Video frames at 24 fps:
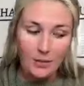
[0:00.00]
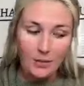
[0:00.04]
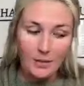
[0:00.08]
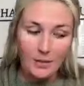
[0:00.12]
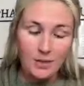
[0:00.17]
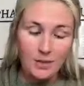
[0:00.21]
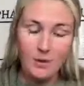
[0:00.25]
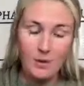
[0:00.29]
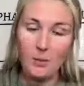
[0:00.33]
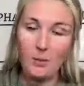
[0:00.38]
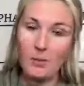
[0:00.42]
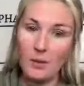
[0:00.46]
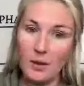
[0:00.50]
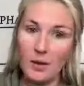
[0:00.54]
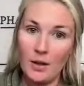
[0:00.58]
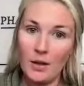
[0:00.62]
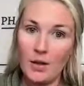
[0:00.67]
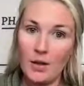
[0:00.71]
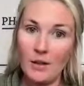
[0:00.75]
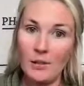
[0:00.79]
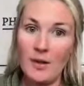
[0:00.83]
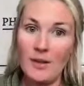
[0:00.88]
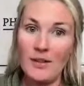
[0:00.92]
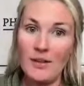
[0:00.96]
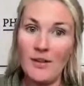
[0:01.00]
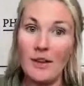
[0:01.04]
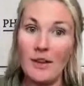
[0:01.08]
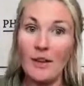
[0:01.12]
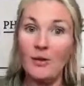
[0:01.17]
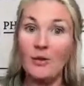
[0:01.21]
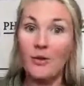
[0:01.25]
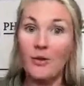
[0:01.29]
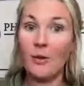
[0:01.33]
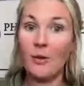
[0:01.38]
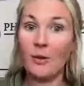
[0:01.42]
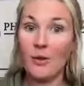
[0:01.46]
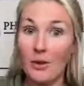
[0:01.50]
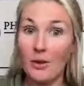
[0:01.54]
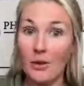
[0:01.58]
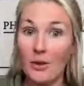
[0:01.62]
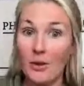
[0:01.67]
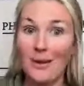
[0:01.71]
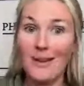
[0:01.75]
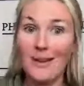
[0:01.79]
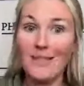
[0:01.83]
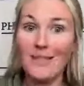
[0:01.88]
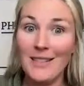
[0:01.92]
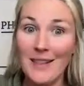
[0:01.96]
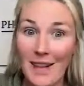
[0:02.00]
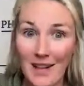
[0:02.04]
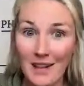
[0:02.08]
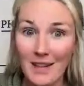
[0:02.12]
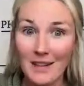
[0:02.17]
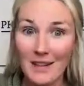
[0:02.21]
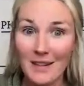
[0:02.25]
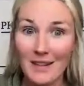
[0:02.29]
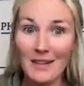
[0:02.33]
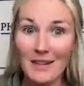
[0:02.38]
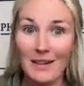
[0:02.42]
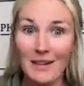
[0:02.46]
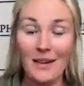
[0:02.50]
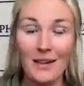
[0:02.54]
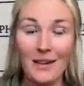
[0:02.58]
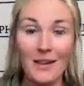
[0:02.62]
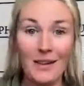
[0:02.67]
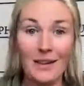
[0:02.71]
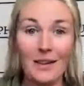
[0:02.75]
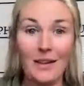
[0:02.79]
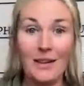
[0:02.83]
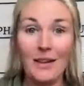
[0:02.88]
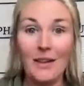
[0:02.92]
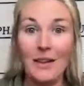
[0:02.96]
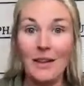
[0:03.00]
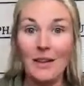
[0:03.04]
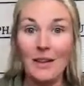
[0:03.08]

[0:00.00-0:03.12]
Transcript: to work on myself, or to attend a